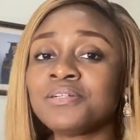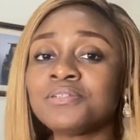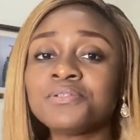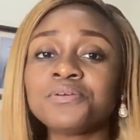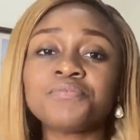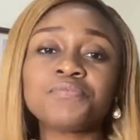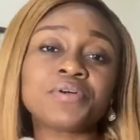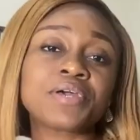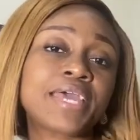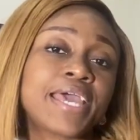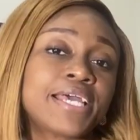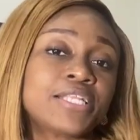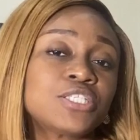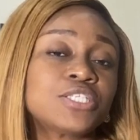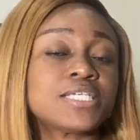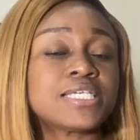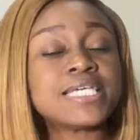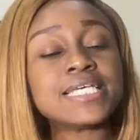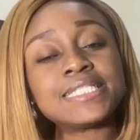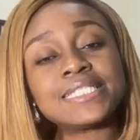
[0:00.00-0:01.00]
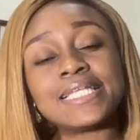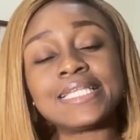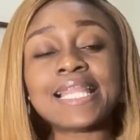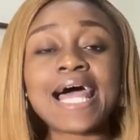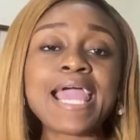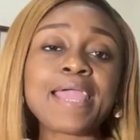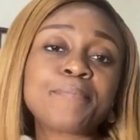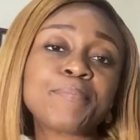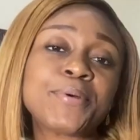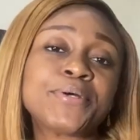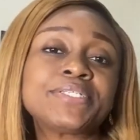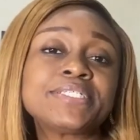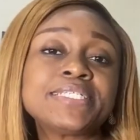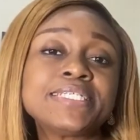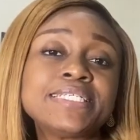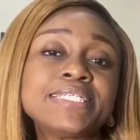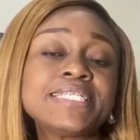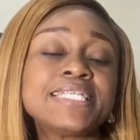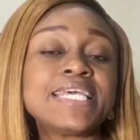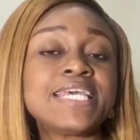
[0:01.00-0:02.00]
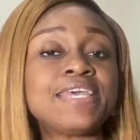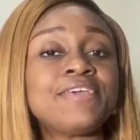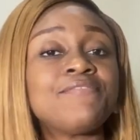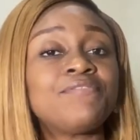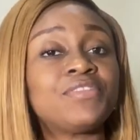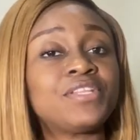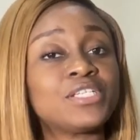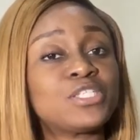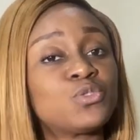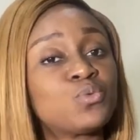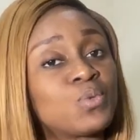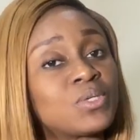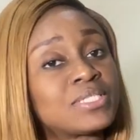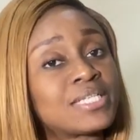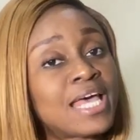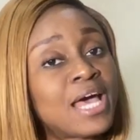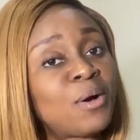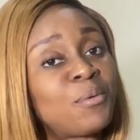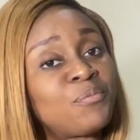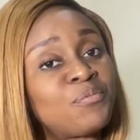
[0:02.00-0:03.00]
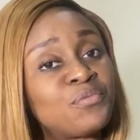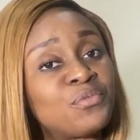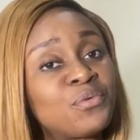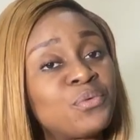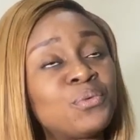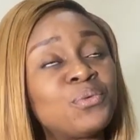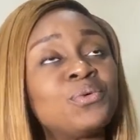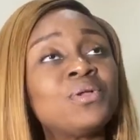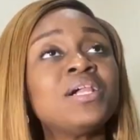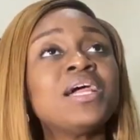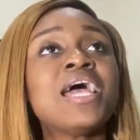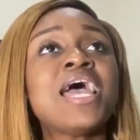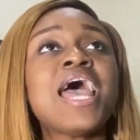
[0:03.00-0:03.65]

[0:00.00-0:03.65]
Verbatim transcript: Don't forget to hit the like button if this was helpful.